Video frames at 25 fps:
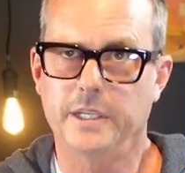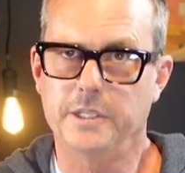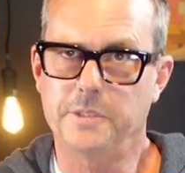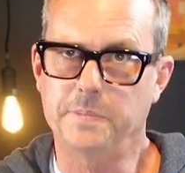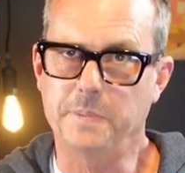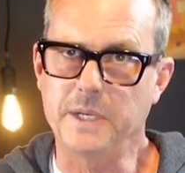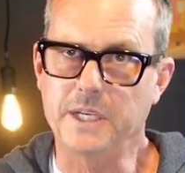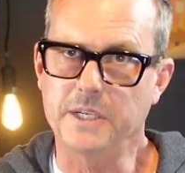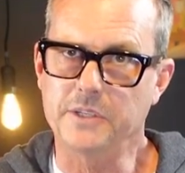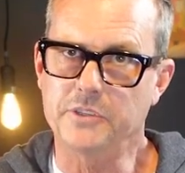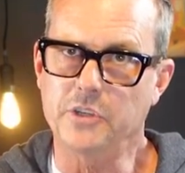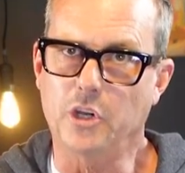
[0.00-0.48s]
It's
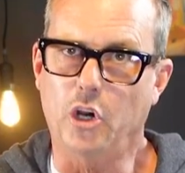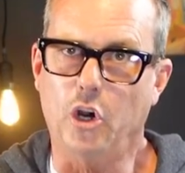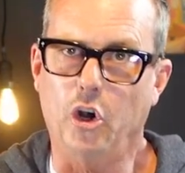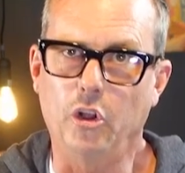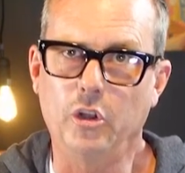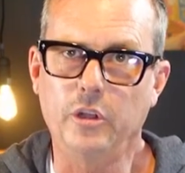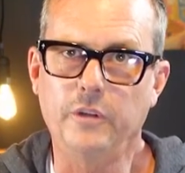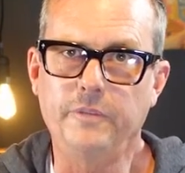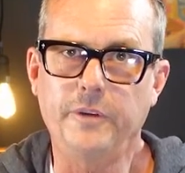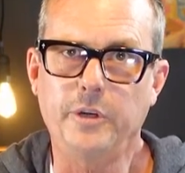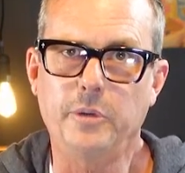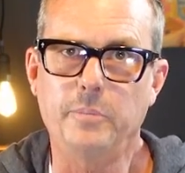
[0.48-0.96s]
because
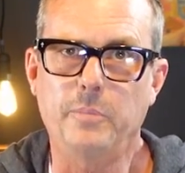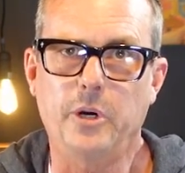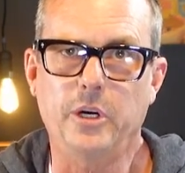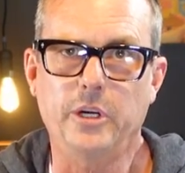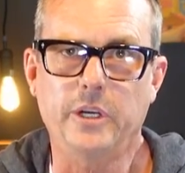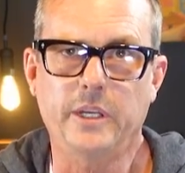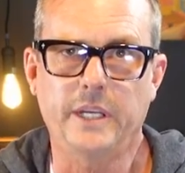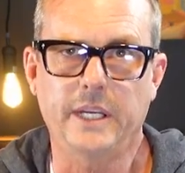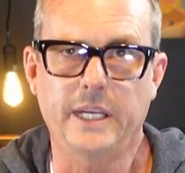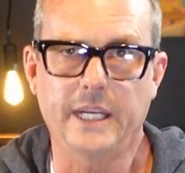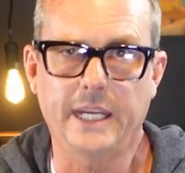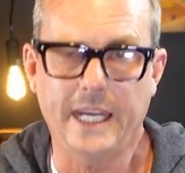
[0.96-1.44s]
all of your
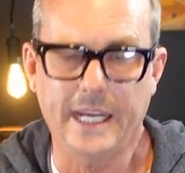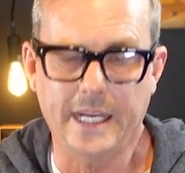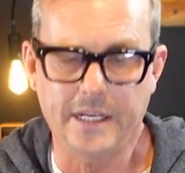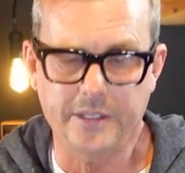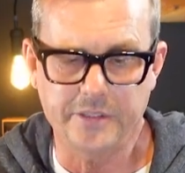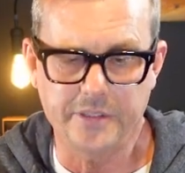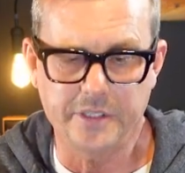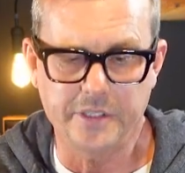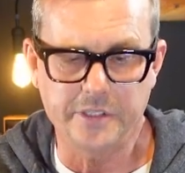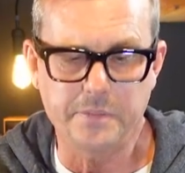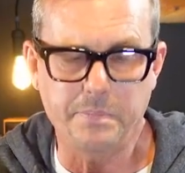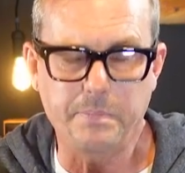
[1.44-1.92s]
marketing
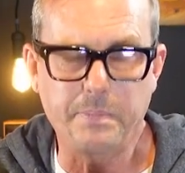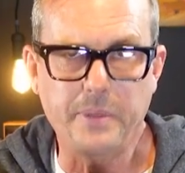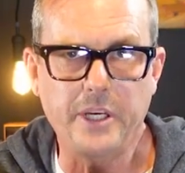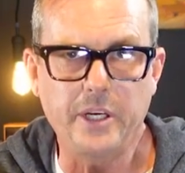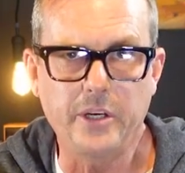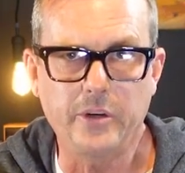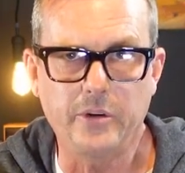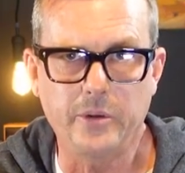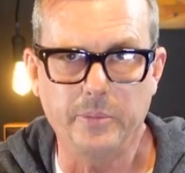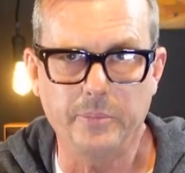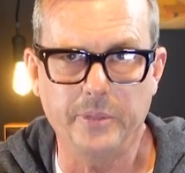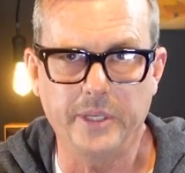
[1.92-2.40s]
has this
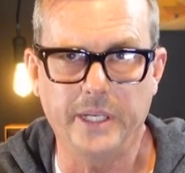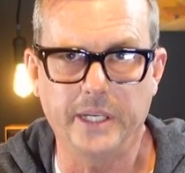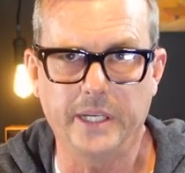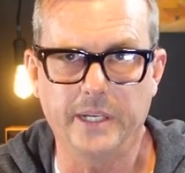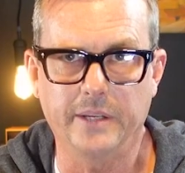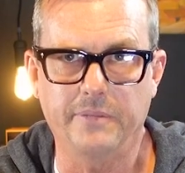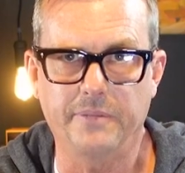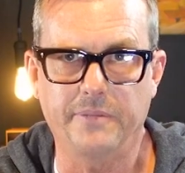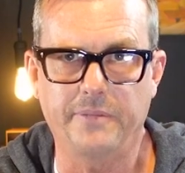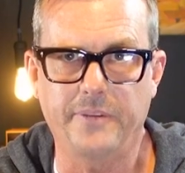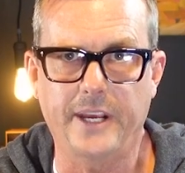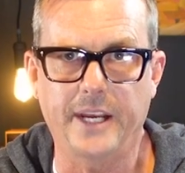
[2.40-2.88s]

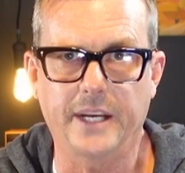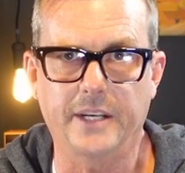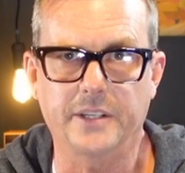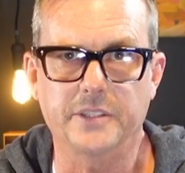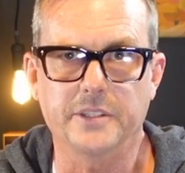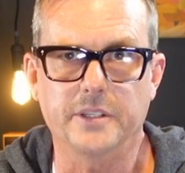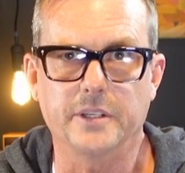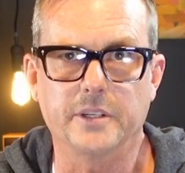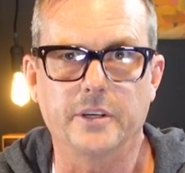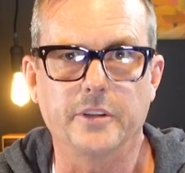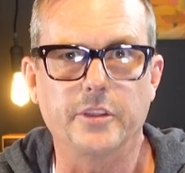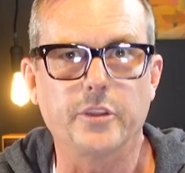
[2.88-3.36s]
pyramiding
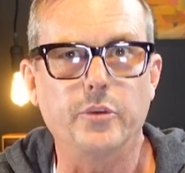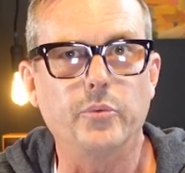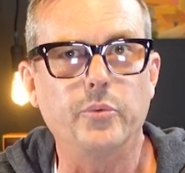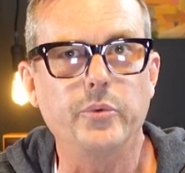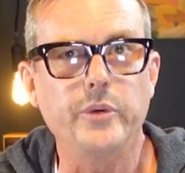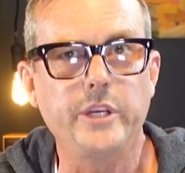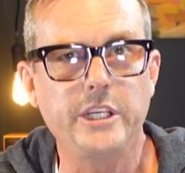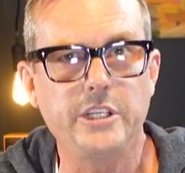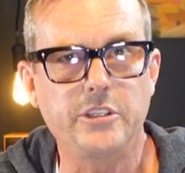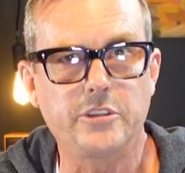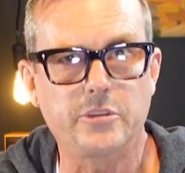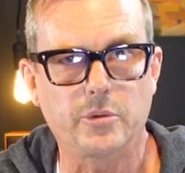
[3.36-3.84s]
effect on the
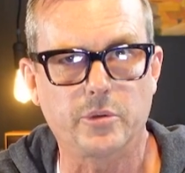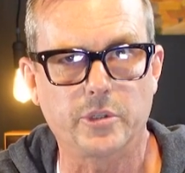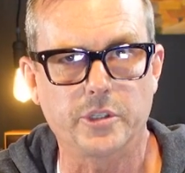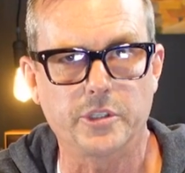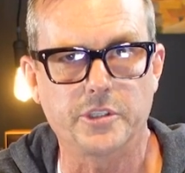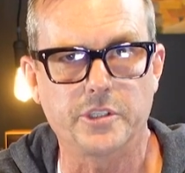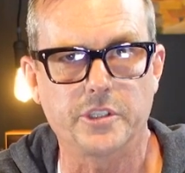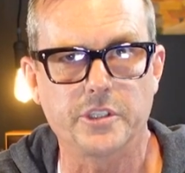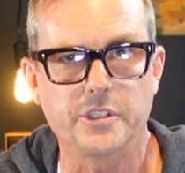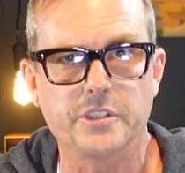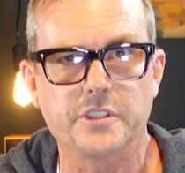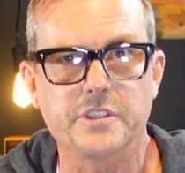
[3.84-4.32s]

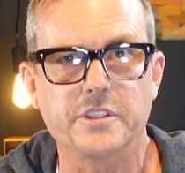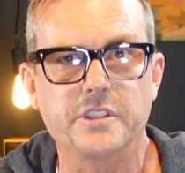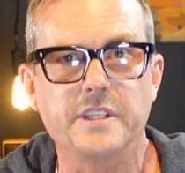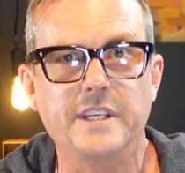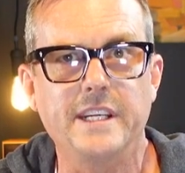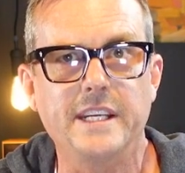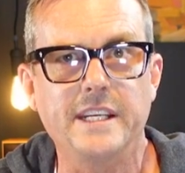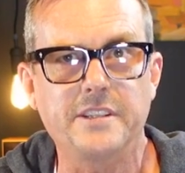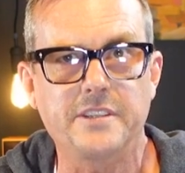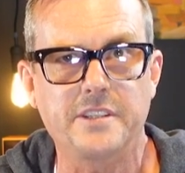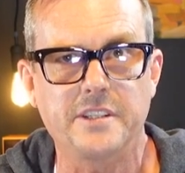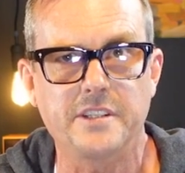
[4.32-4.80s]
resources
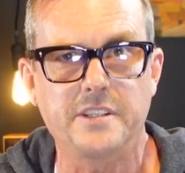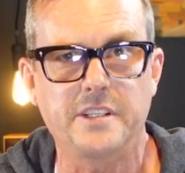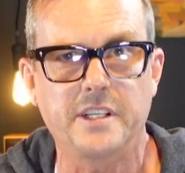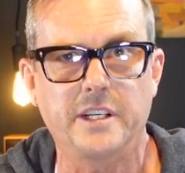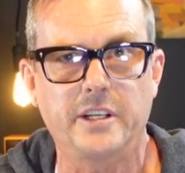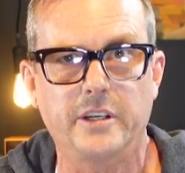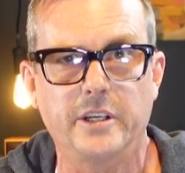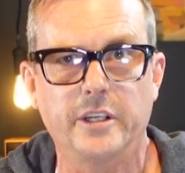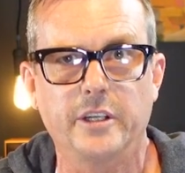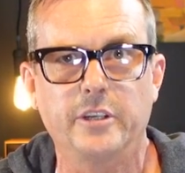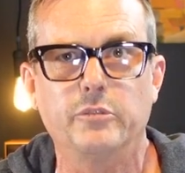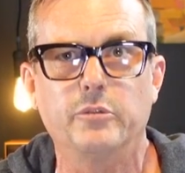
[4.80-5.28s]

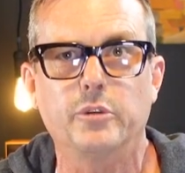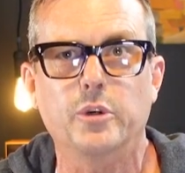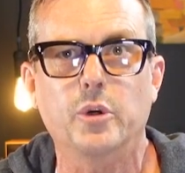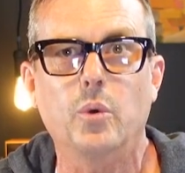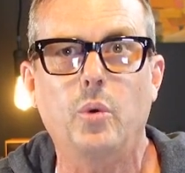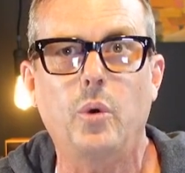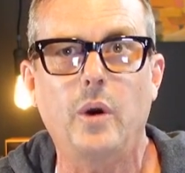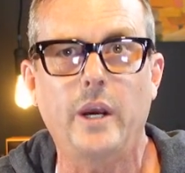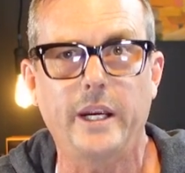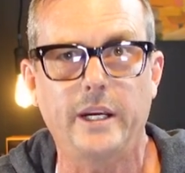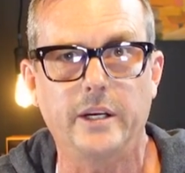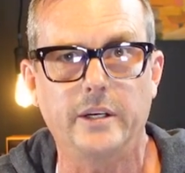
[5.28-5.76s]
necessary and
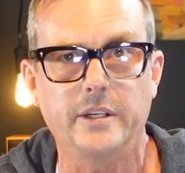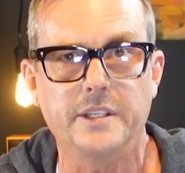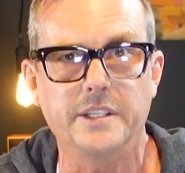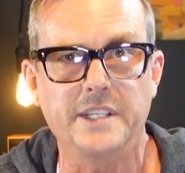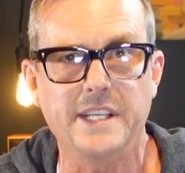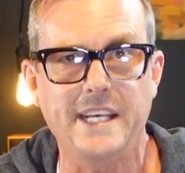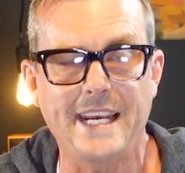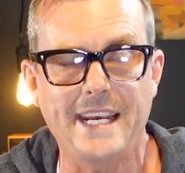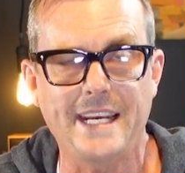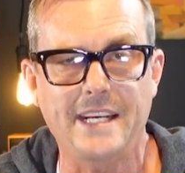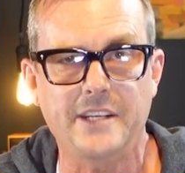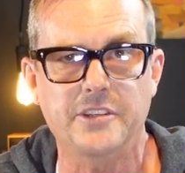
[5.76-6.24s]
required
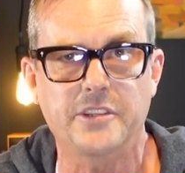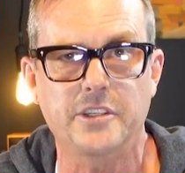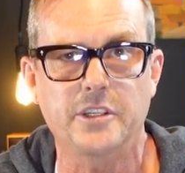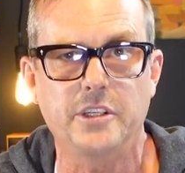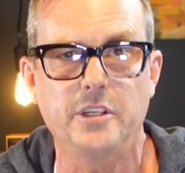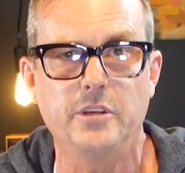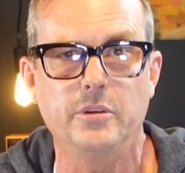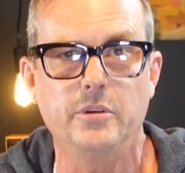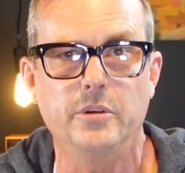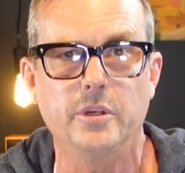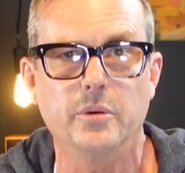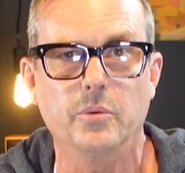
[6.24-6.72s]
to
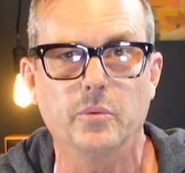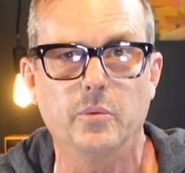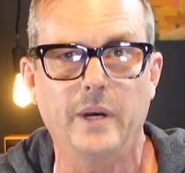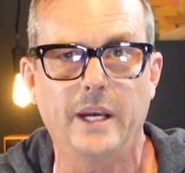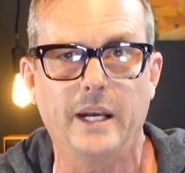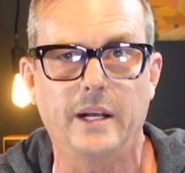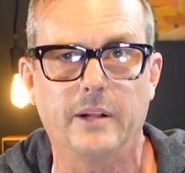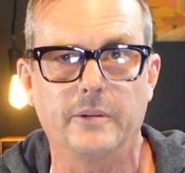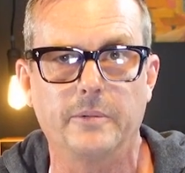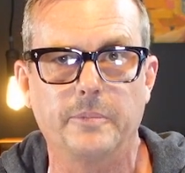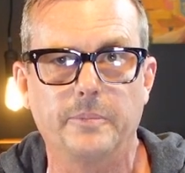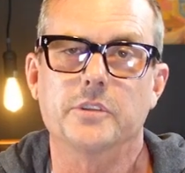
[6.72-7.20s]
execute it
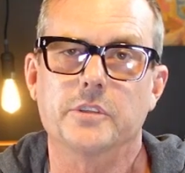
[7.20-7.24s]
well.